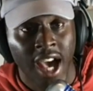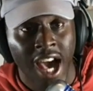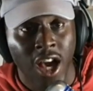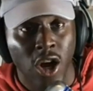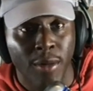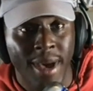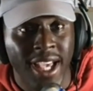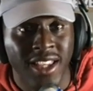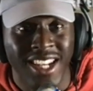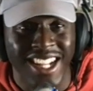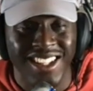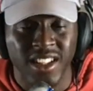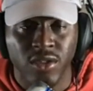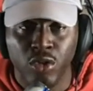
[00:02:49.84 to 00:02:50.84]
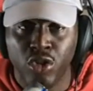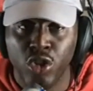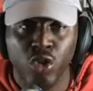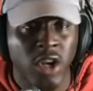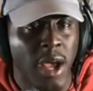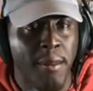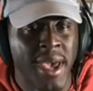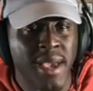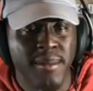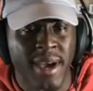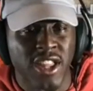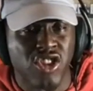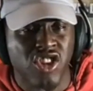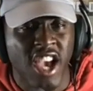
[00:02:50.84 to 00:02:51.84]
I go back and I listen to it. I make
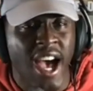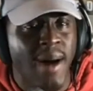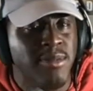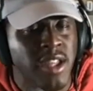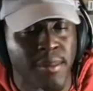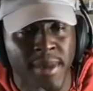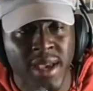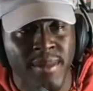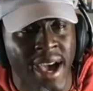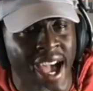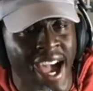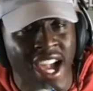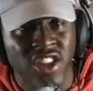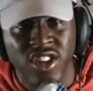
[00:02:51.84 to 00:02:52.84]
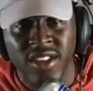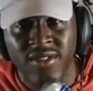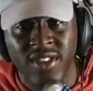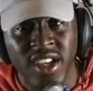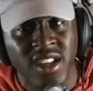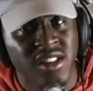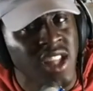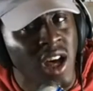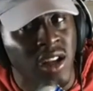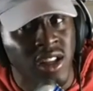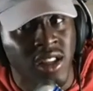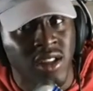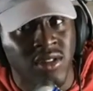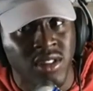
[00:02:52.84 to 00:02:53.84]
my chops. I make my IG vids and all
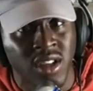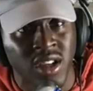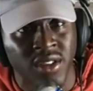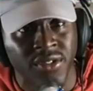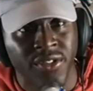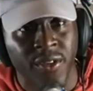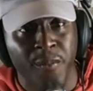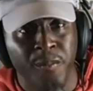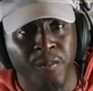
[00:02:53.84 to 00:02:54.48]
of that stuff.